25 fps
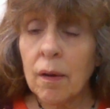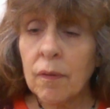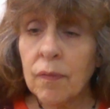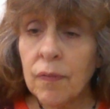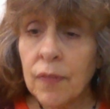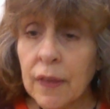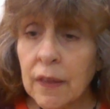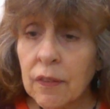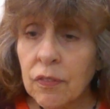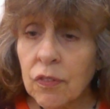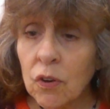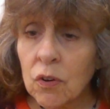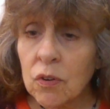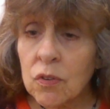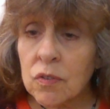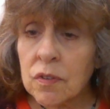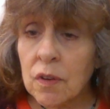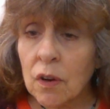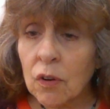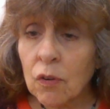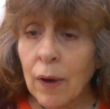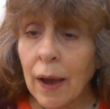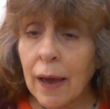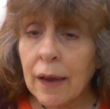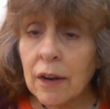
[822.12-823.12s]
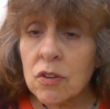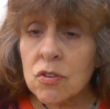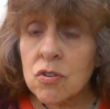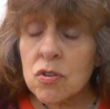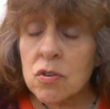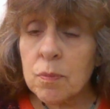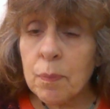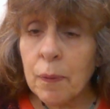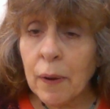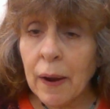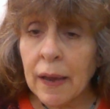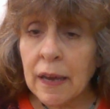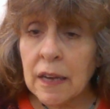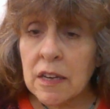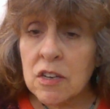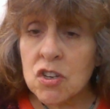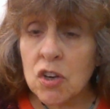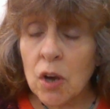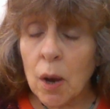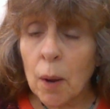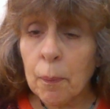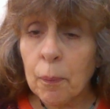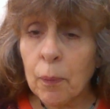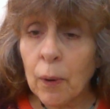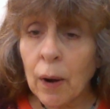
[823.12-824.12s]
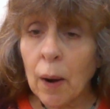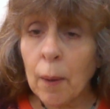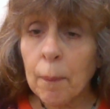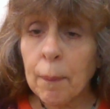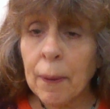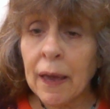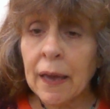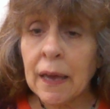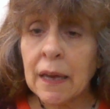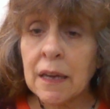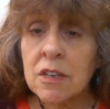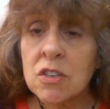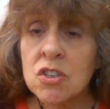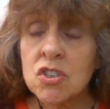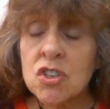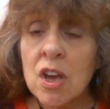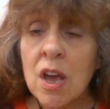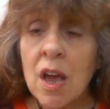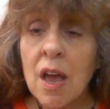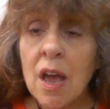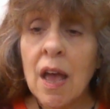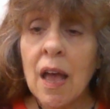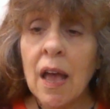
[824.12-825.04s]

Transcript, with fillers: think there's a gratitude page, a prayer page,